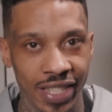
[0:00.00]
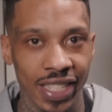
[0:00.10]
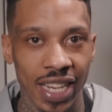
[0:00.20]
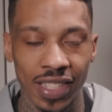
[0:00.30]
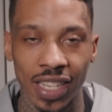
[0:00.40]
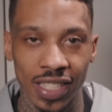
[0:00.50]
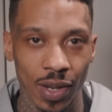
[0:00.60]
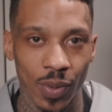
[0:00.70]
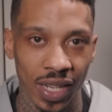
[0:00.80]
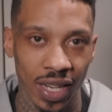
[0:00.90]
ten times out of ten,
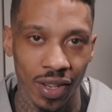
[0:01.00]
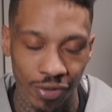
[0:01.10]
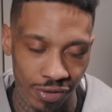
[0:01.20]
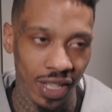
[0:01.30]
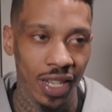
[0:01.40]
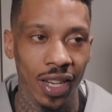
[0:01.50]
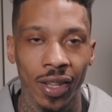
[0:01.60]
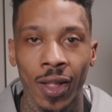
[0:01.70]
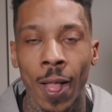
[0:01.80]
I'm with Killer, free Killer.